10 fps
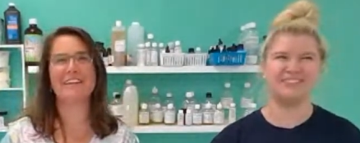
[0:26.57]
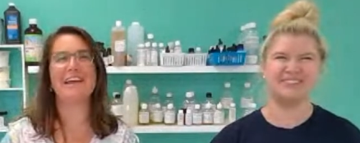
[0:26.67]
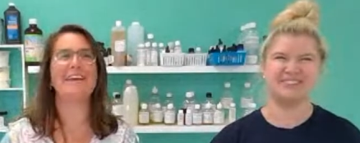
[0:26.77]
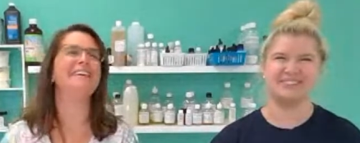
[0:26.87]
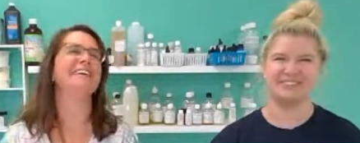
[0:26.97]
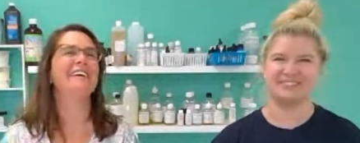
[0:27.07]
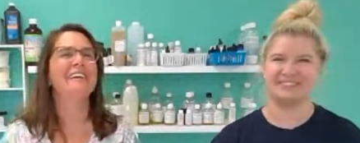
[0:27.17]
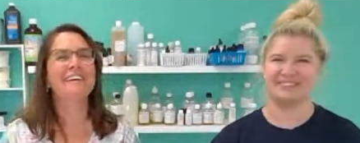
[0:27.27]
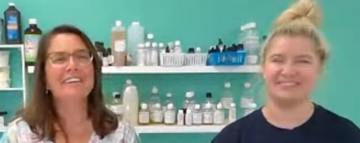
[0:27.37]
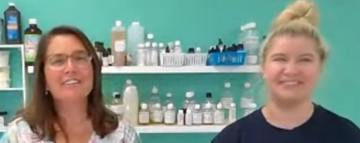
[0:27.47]
Speaker 1: today,
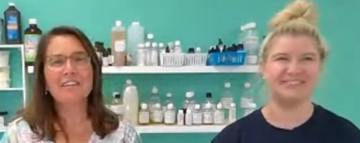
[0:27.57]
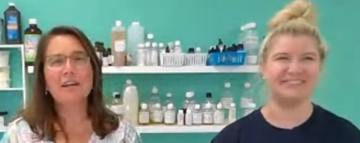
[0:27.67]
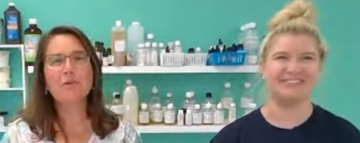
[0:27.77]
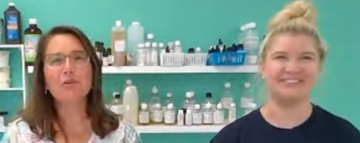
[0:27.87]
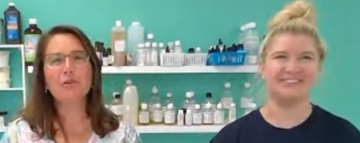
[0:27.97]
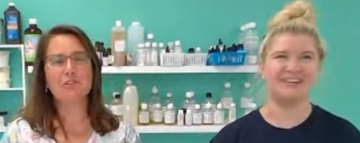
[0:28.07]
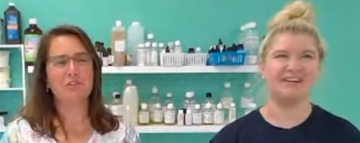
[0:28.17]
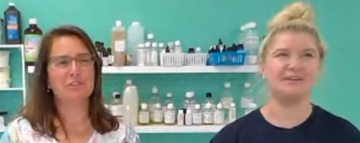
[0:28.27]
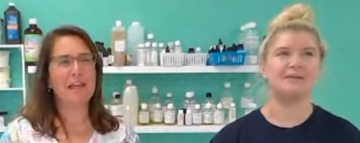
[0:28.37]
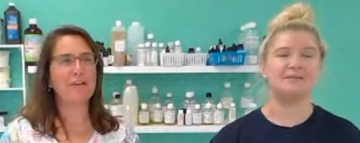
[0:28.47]
today we're doing
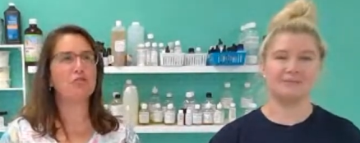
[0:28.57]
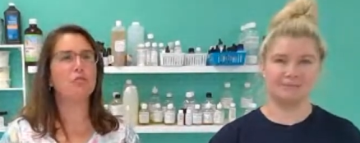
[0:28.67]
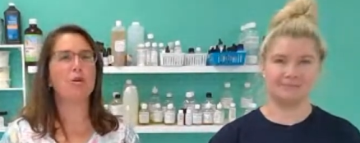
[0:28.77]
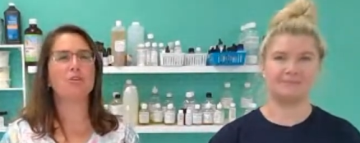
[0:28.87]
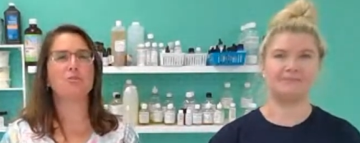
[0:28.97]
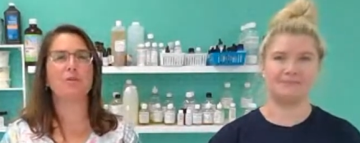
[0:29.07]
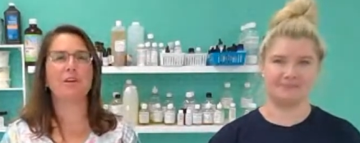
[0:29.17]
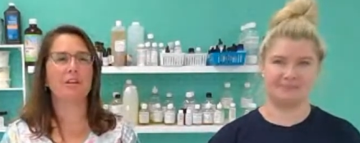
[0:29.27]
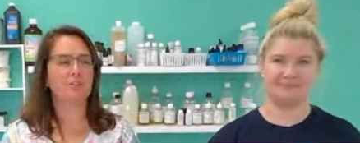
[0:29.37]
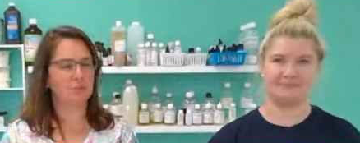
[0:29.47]
natural bug
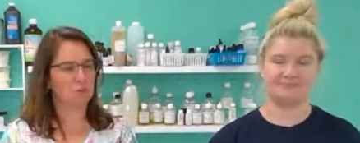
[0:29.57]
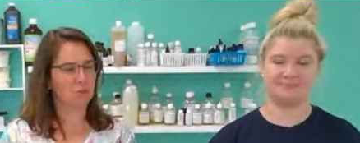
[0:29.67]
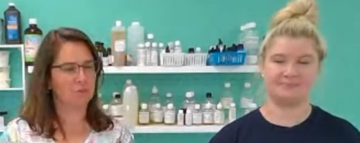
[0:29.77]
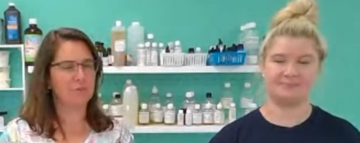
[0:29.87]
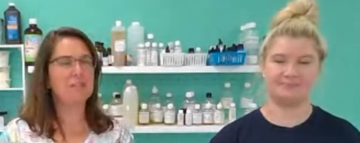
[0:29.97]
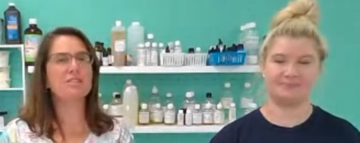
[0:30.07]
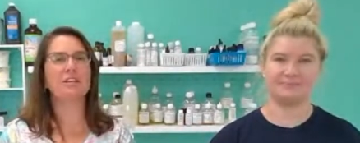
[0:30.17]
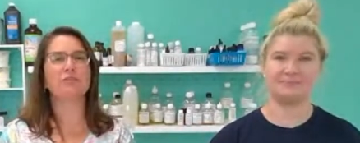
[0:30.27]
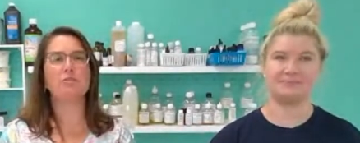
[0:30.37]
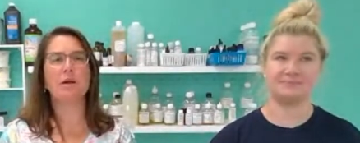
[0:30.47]
sprays or
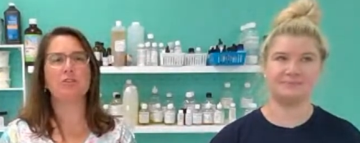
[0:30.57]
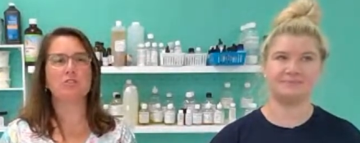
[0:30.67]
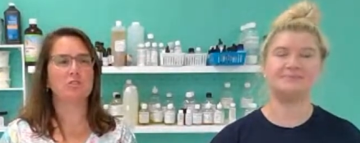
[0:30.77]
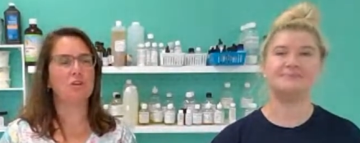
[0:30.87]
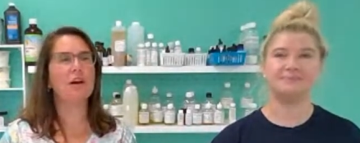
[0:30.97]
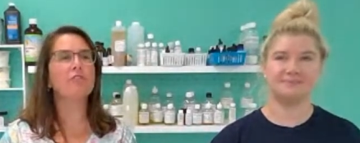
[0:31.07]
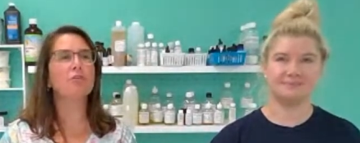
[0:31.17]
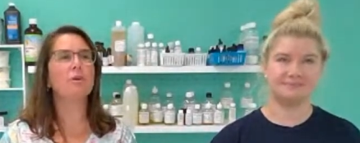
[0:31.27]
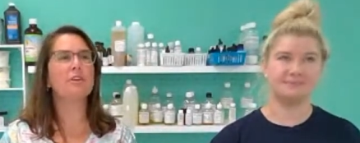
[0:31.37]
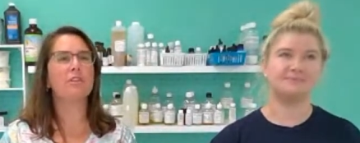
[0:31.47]
insect repellents or however you
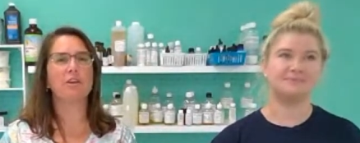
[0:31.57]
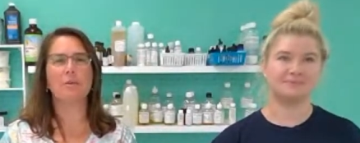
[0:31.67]
want to think